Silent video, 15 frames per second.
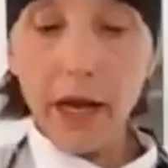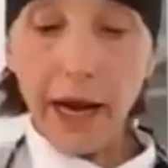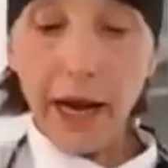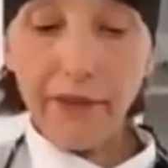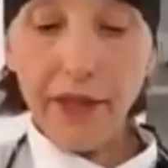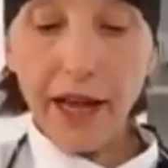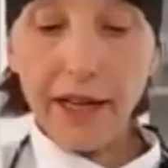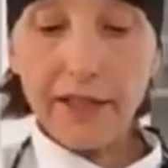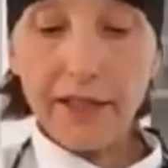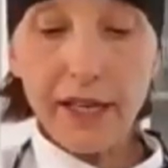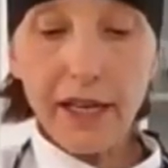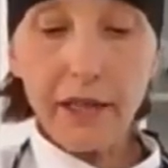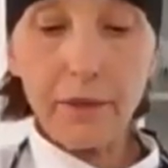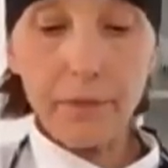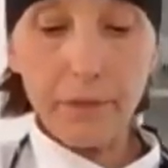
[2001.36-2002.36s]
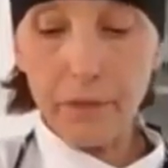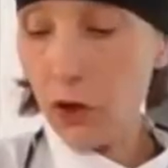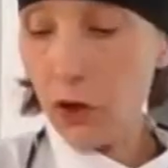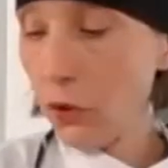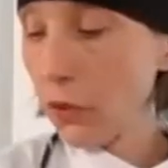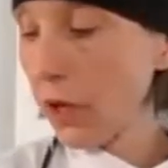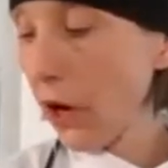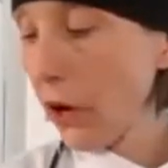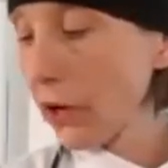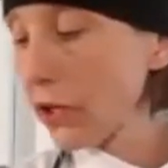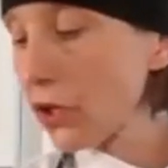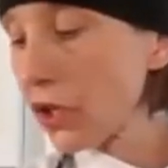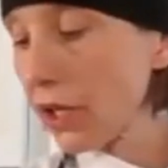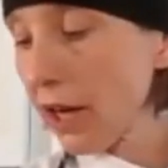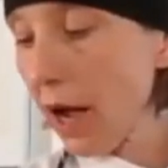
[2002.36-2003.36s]
And that's it. You
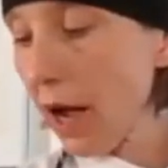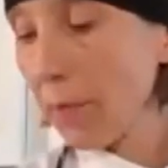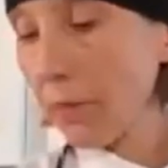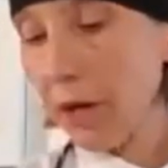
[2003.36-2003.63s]
garnish it up